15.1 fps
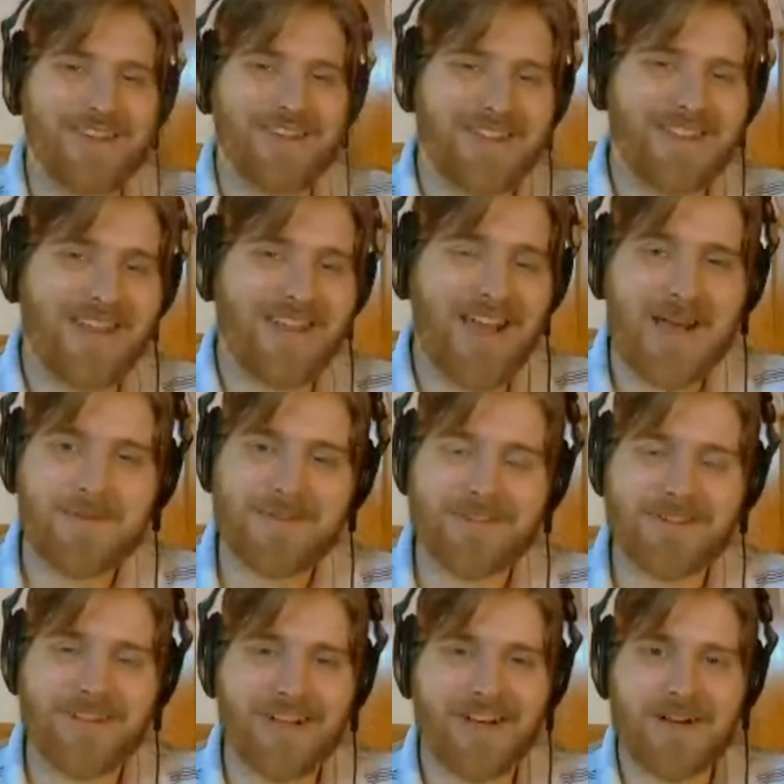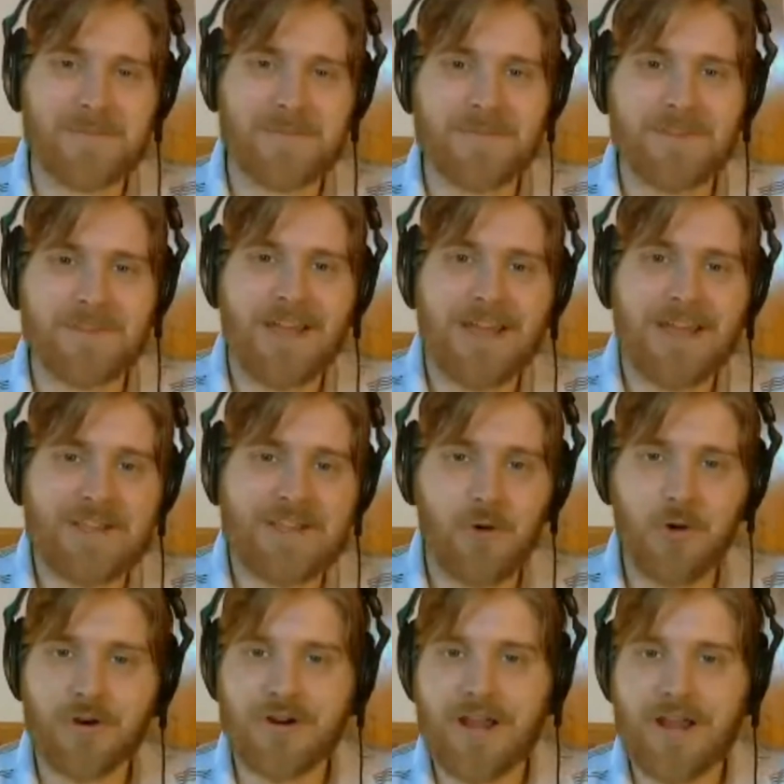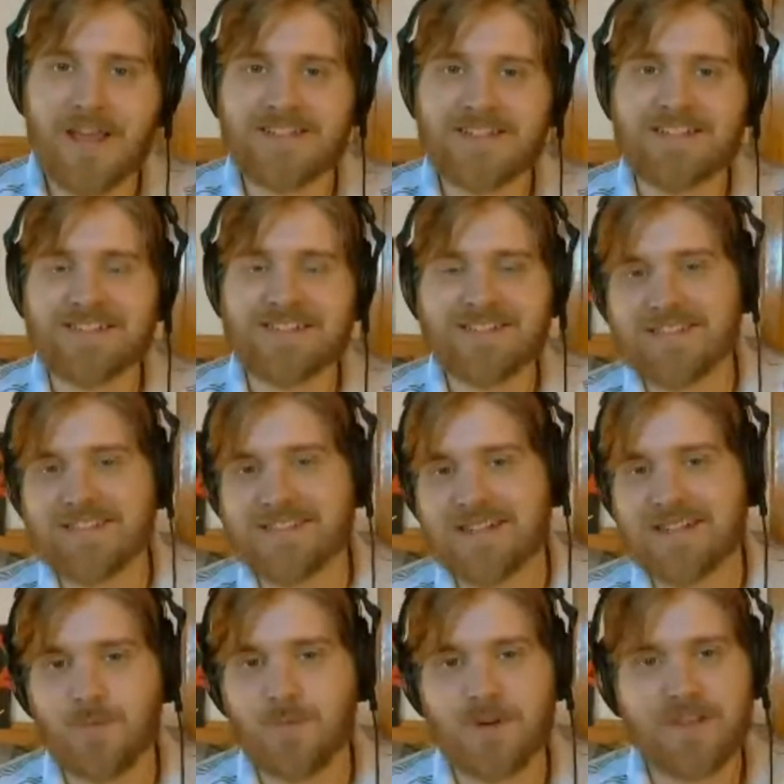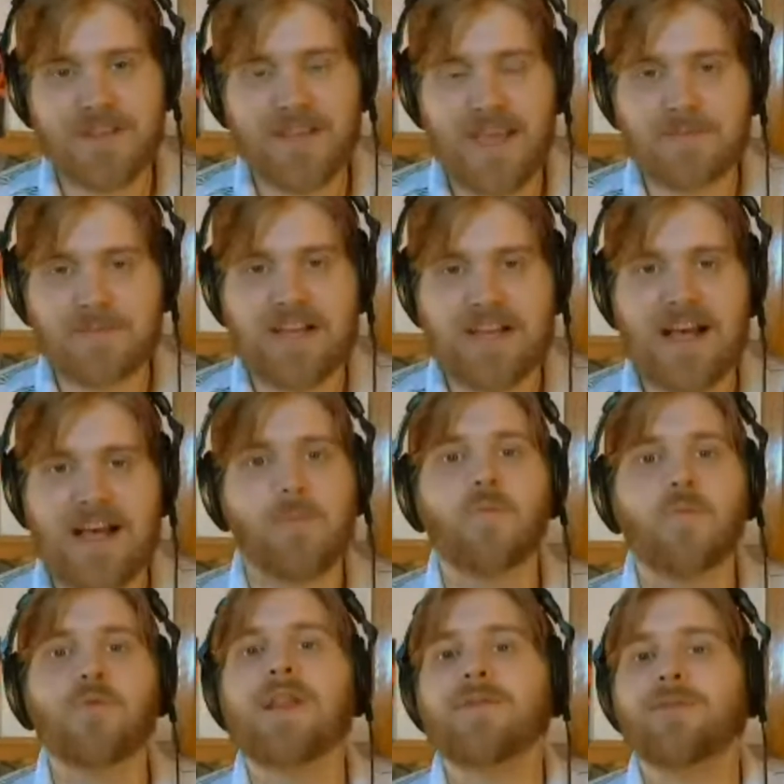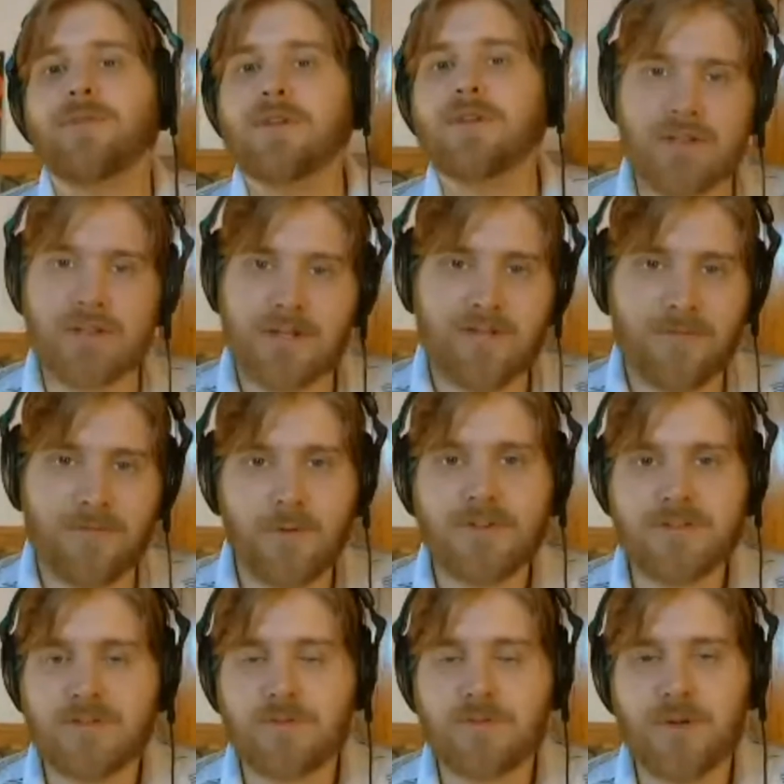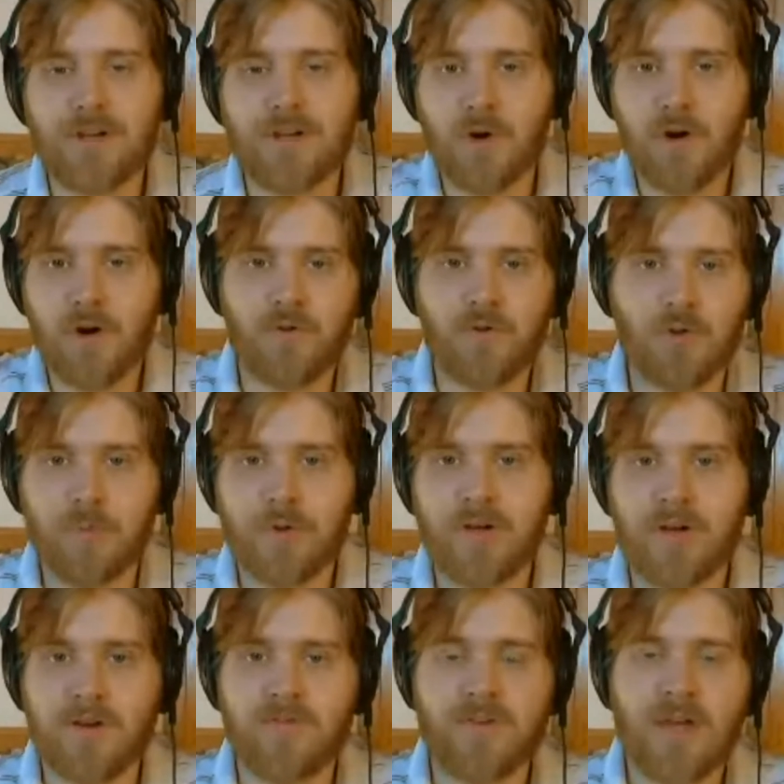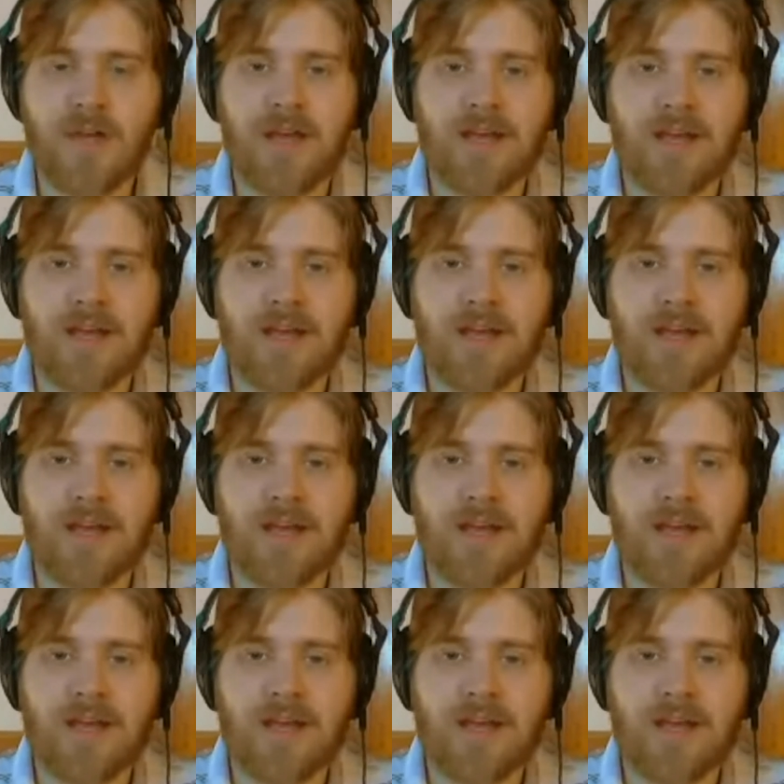thing that happened, um, The Order eighteen sixty-six, one of the games I am really, really looking forward to, where you are a group of